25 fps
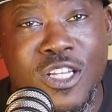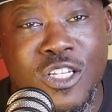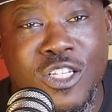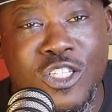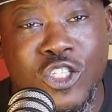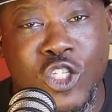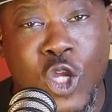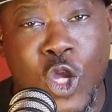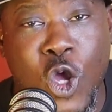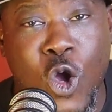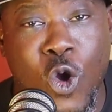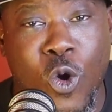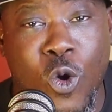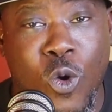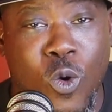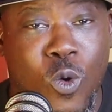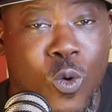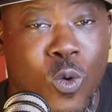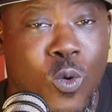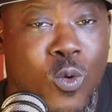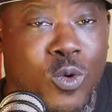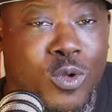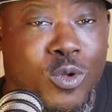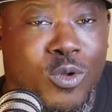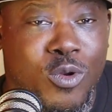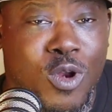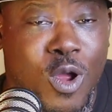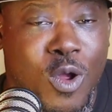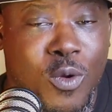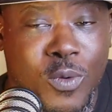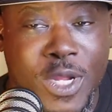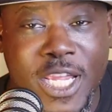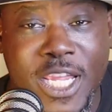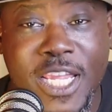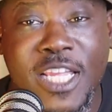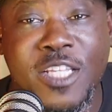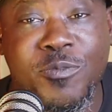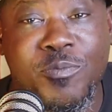So,
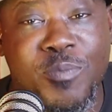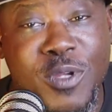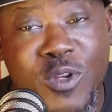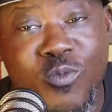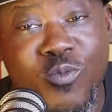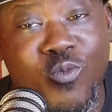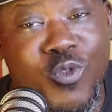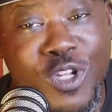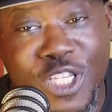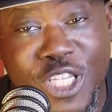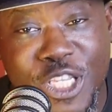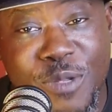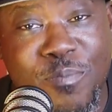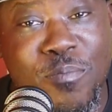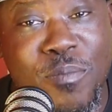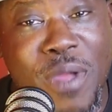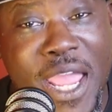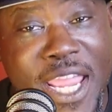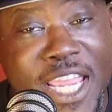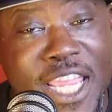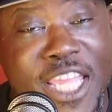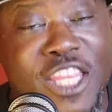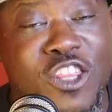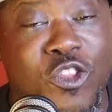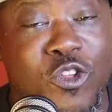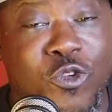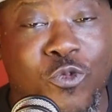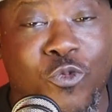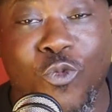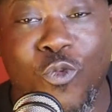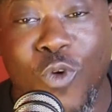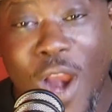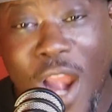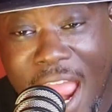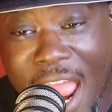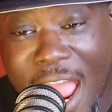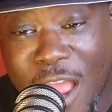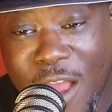he's been really making the
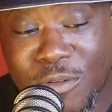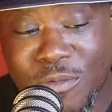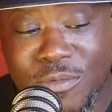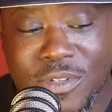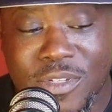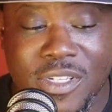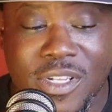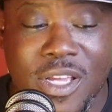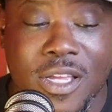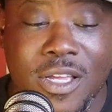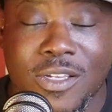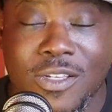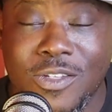rounds.